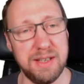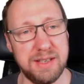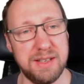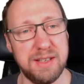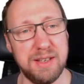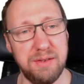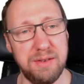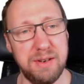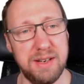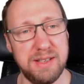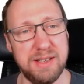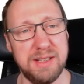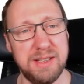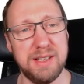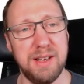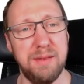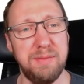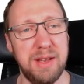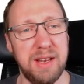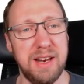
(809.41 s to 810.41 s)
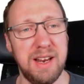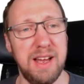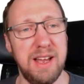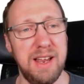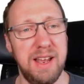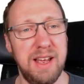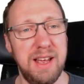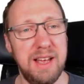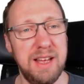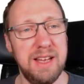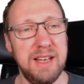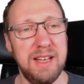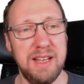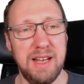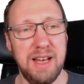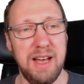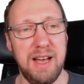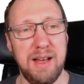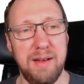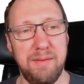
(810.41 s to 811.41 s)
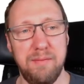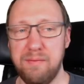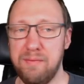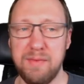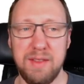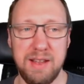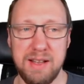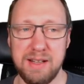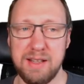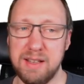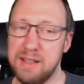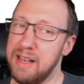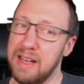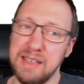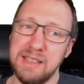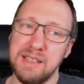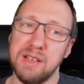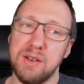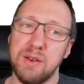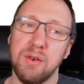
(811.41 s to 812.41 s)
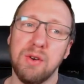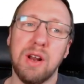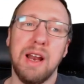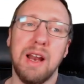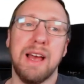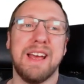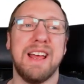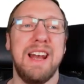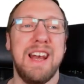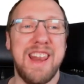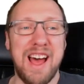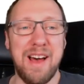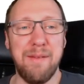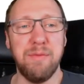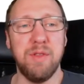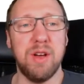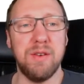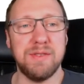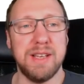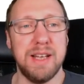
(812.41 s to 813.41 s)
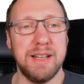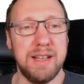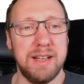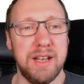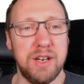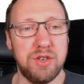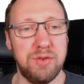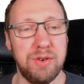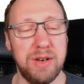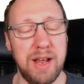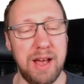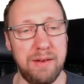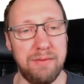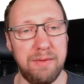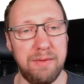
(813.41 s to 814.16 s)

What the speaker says: So this is something that doesn't look like a lambda of z that I should have.